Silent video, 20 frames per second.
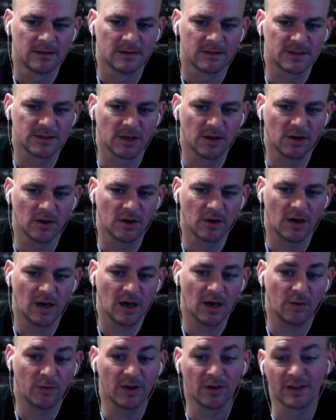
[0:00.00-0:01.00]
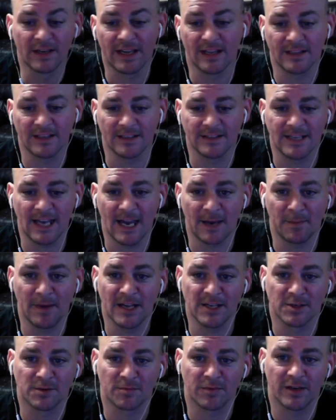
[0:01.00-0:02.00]
So we only got the attack
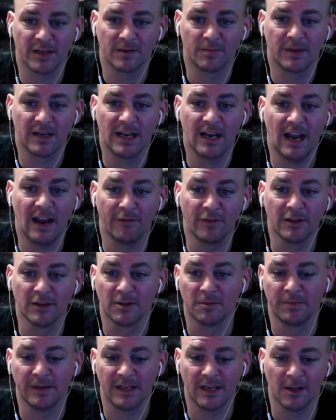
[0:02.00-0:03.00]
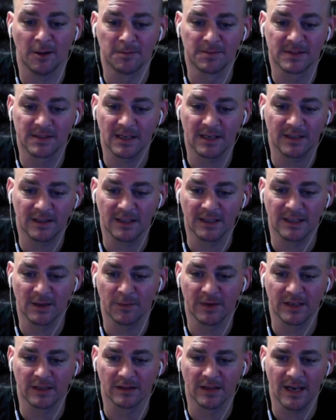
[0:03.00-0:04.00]
magic break, but every little bit helps, anything that we
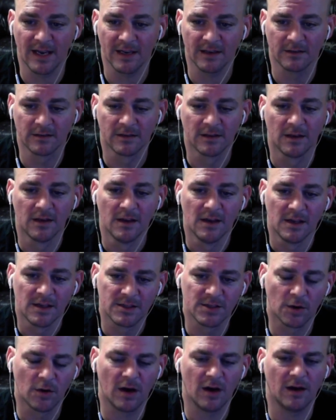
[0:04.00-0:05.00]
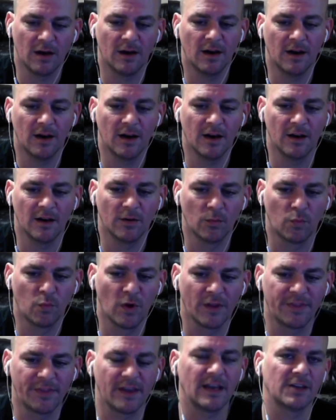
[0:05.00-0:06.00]
can land. So
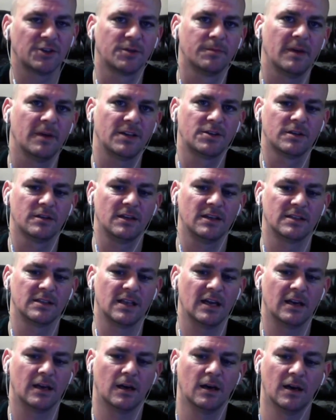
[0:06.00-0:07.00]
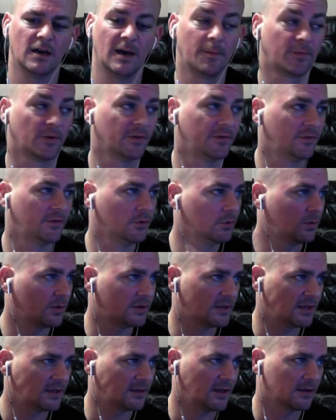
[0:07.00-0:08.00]
one thing I should mention is that Emperor Fu with
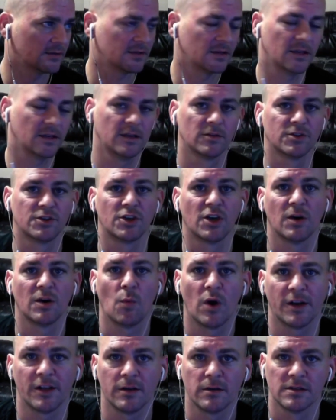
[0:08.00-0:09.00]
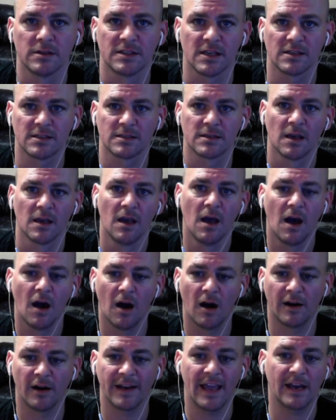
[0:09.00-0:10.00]
10,000 needles, you're going to want to use this
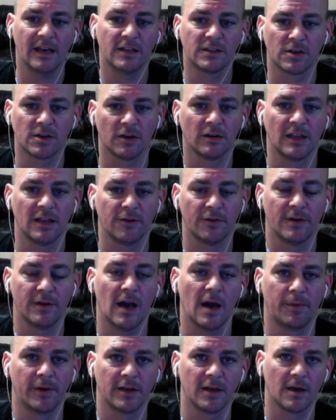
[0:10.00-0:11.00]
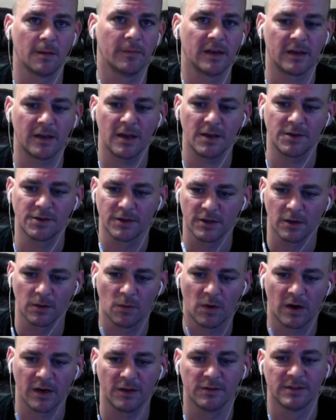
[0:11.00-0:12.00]
on any turn that you're not putting up mitigation. You're going to
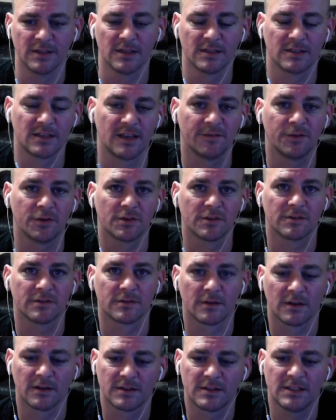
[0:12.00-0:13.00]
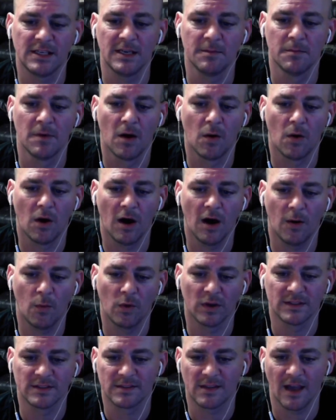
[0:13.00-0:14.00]
want to use this to give your team
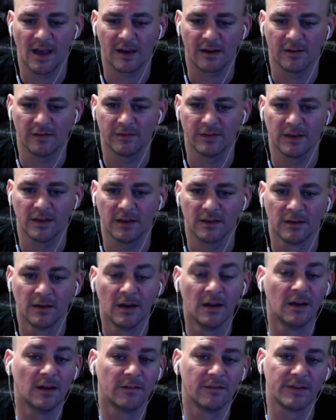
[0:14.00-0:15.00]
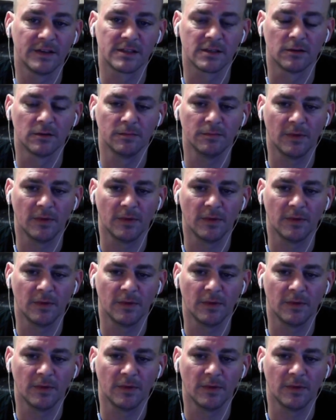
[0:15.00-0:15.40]
1 stack of physical